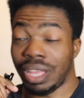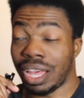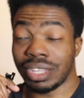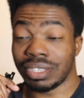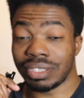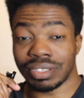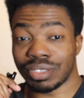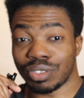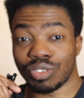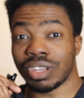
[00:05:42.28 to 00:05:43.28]
and
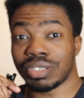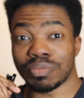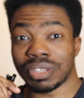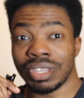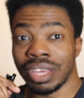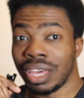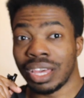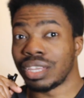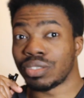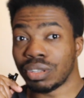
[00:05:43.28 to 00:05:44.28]
trust me,
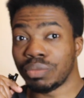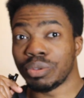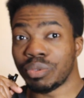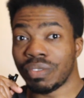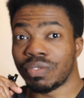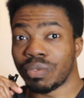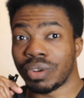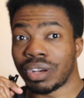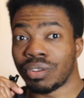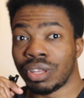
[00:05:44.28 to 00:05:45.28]
it's going to be worth your
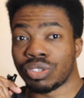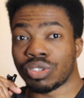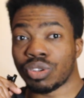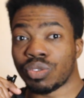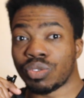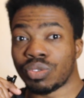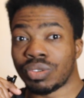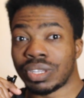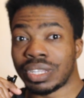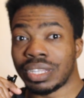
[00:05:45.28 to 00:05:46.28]
while. So
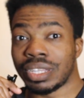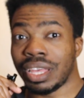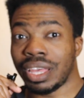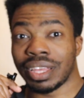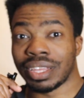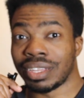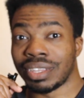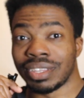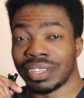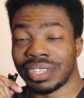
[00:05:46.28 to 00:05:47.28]
yeah,
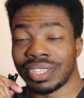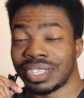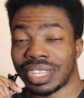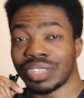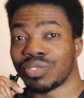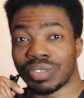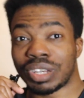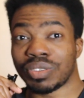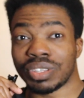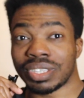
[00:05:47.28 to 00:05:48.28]
that's all
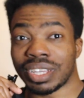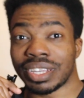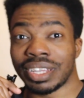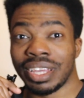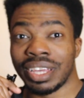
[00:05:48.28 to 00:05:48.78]
I gotta say.